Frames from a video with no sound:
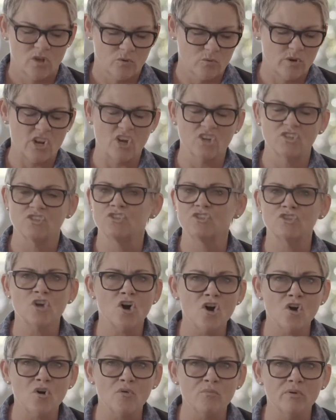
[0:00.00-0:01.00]
We don't
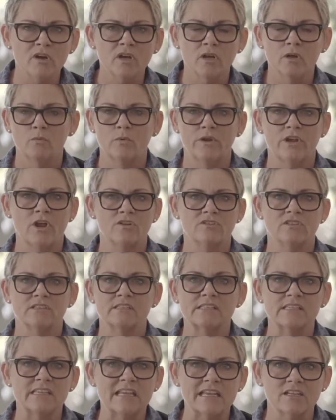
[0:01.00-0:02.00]
dob, we don't
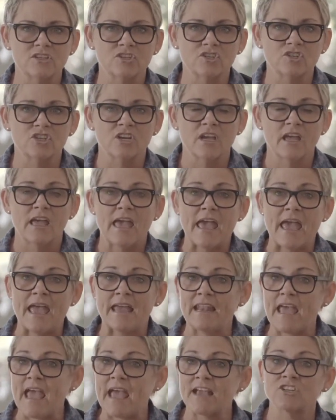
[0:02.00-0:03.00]
snitch.
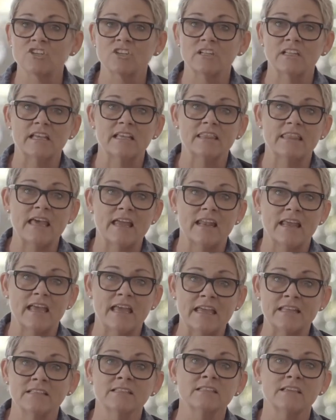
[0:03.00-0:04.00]
And actually, that
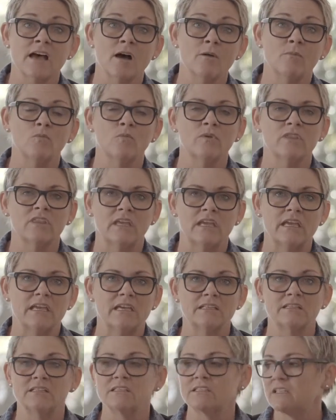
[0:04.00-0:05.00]
ends up with
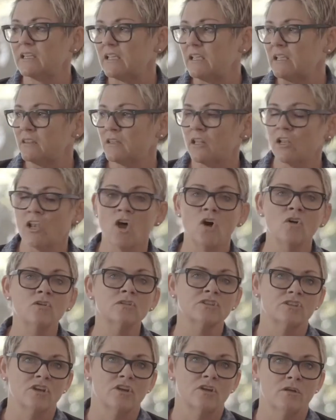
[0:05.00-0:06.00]
kids in the
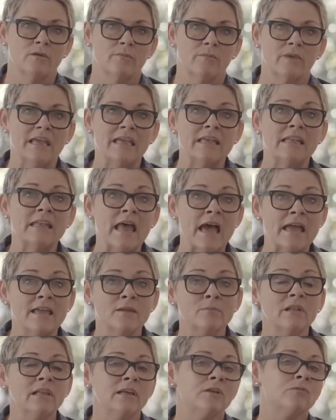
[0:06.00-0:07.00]
long term
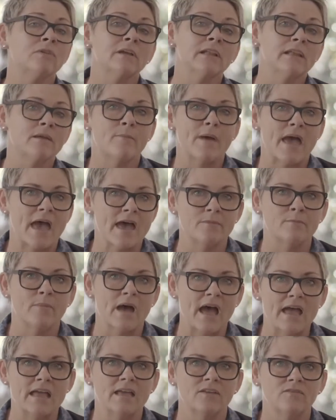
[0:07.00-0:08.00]
enabling really bad
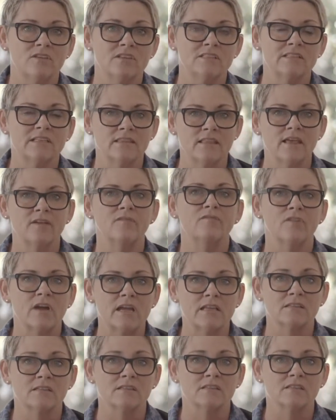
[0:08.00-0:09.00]
behaviors in their
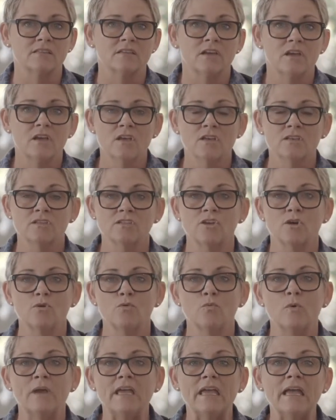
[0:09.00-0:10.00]
friends.
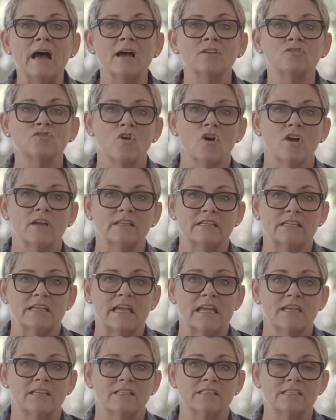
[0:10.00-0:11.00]
So, we are trying to
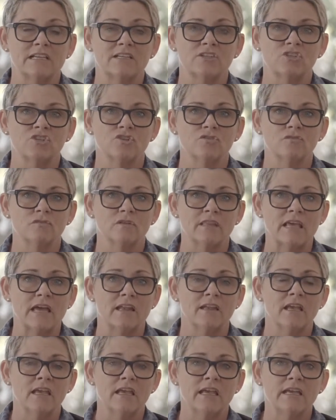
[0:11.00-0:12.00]
teach children
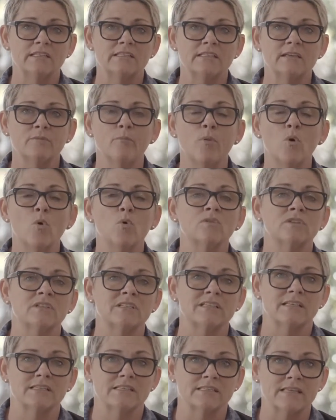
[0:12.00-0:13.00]
that it's
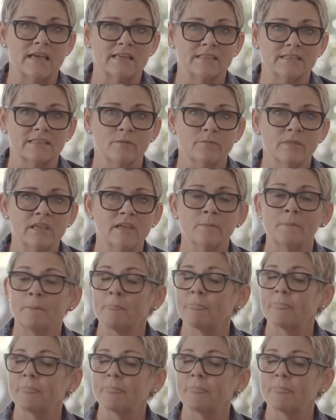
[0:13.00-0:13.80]
important to say something.